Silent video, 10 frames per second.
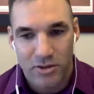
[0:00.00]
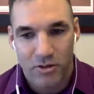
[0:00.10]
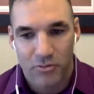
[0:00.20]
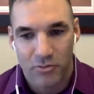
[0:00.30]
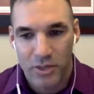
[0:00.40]
you
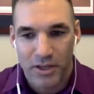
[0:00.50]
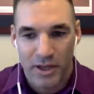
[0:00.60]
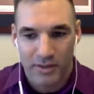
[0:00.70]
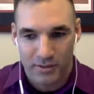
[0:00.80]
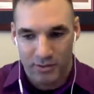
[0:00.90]
know, from being
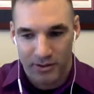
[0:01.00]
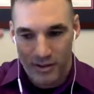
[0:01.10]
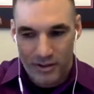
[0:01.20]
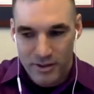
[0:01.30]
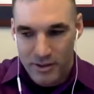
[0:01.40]
at the,
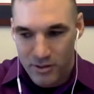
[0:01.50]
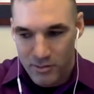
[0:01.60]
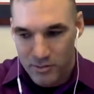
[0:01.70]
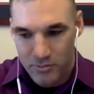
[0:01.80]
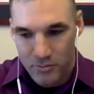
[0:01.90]

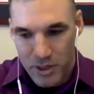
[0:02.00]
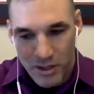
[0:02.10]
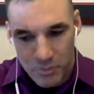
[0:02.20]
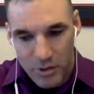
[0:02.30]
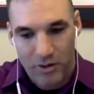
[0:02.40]
being
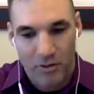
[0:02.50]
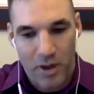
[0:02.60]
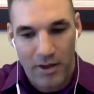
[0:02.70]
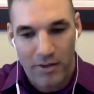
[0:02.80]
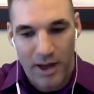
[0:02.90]
up here on the
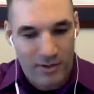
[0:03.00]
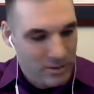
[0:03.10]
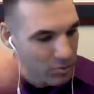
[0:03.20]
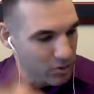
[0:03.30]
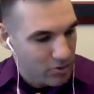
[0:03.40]
mountain now at this
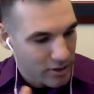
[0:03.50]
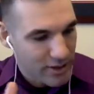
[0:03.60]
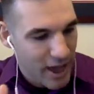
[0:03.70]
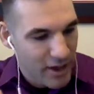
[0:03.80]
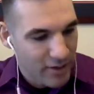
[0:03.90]
point, looking
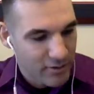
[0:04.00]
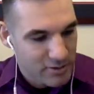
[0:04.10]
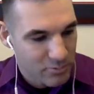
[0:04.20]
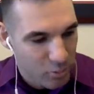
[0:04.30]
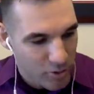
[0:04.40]
down, there's
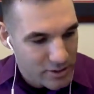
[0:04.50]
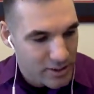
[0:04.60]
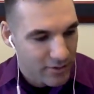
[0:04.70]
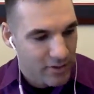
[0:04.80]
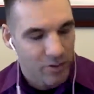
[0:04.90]
some points
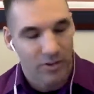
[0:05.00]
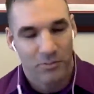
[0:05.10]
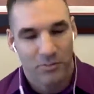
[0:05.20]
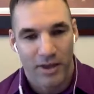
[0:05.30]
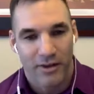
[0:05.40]
down there. You're
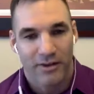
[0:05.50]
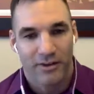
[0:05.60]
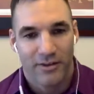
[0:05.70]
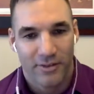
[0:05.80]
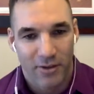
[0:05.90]
like, man,
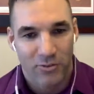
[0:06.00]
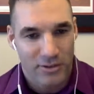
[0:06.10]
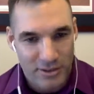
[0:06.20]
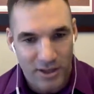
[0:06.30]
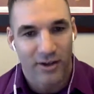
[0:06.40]
that really
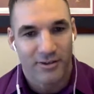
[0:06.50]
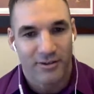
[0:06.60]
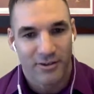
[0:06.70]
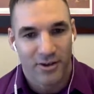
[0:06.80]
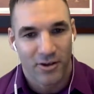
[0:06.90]

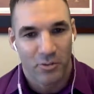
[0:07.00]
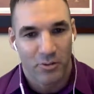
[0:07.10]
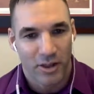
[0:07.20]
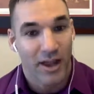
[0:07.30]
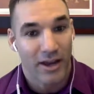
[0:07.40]
sucked, but
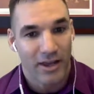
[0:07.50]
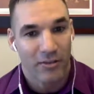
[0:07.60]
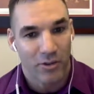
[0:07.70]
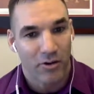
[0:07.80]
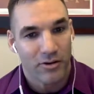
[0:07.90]
I'm glad I
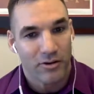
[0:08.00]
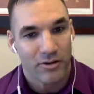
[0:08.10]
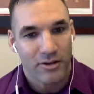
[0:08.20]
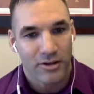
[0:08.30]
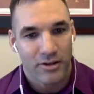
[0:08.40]
kept going.
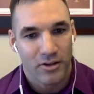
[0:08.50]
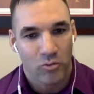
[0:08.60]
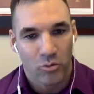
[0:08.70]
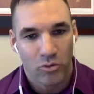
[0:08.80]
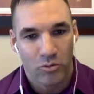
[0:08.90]

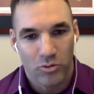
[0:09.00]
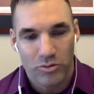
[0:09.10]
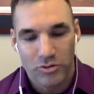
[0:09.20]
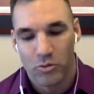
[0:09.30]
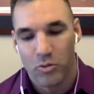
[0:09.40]
What
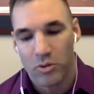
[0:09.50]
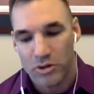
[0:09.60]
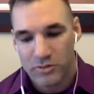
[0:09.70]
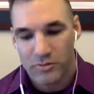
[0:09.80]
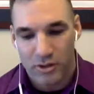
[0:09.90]

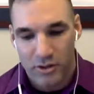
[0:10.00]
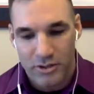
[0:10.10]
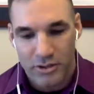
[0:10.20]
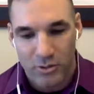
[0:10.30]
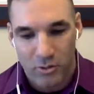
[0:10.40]
words of
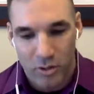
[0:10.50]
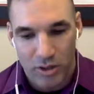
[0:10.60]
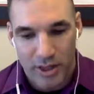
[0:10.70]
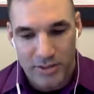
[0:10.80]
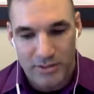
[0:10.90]
encouragement or
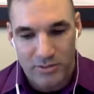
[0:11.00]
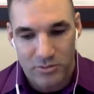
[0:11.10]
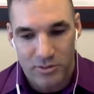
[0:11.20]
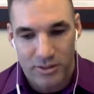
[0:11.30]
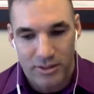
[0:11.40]
what lessons
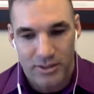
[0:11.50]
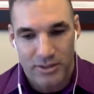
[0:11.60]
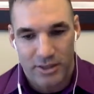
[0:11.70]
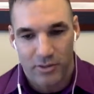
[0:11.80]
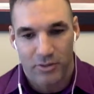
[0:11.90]
would you like to
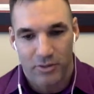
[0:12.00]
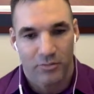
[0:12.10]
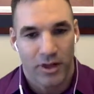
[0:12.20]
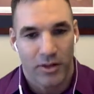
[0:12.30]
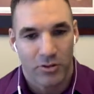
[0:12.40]
share with
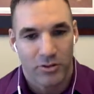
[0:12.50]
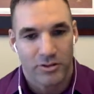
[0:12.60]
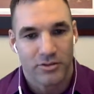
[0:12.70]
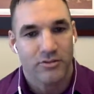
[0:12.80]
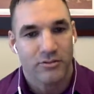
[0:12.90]
that person?